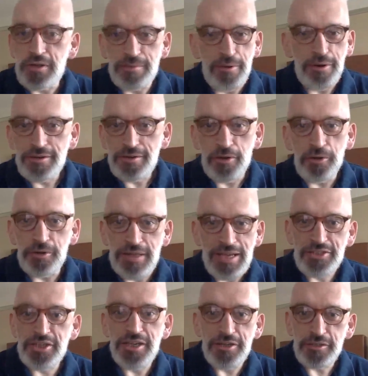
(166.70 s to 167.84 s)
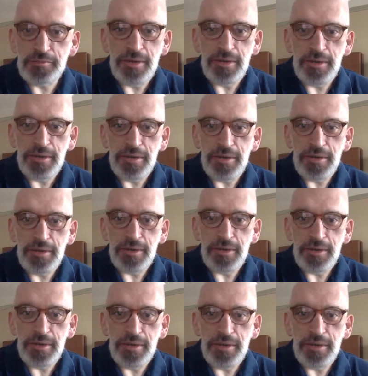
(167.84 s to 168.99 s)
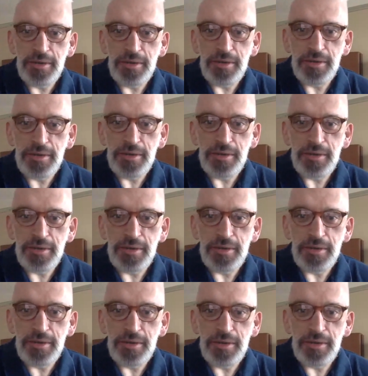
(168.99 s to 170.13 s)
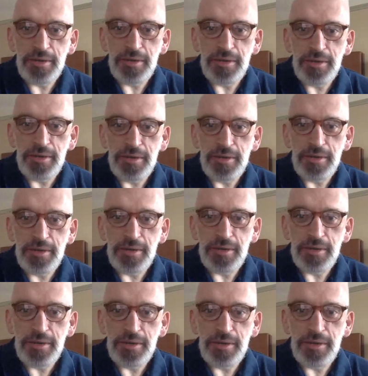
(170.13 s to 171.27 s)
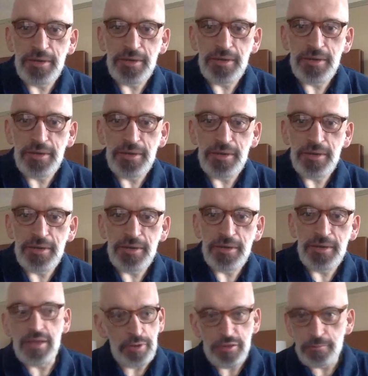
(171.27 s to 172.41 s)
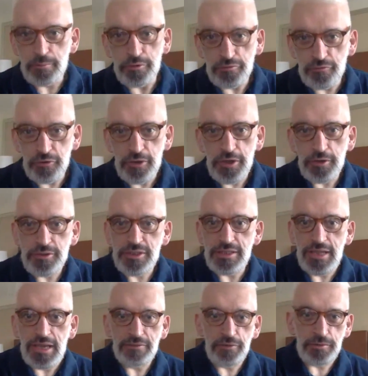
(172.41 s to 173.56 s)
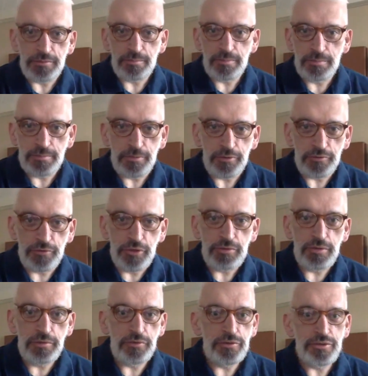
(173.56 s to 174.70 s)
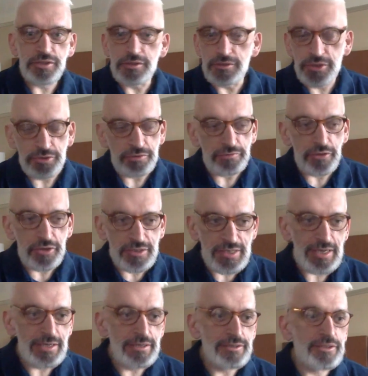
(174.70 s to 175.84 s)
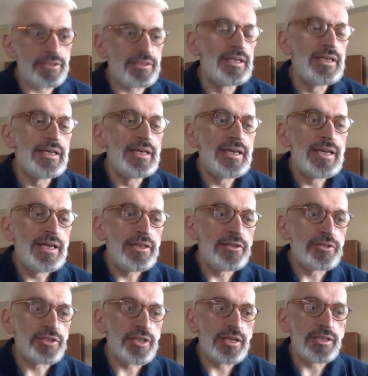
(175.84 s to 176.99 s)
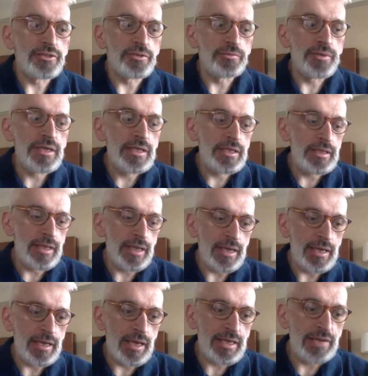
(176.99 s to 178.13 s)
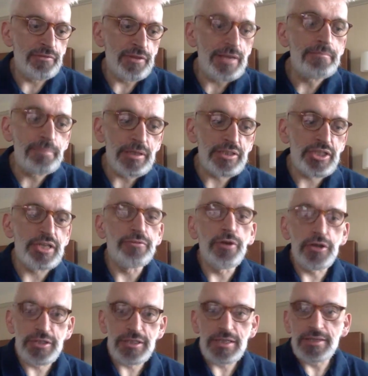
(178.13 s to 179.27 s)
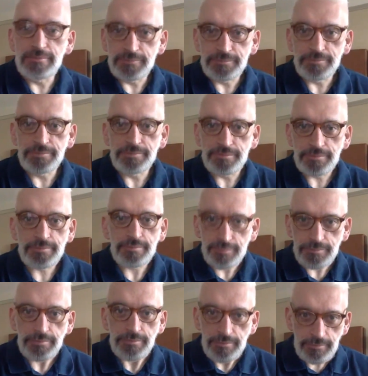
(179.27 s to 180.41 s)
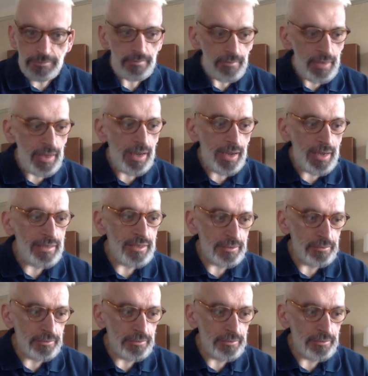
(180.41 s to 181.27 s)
In fact, all of them are. All the educators were SPE members. And so when the students turn up, they bring their portfolios and they have our portfolio reviews and their student volunteers. There's a real kind of an inbuilt generosity into the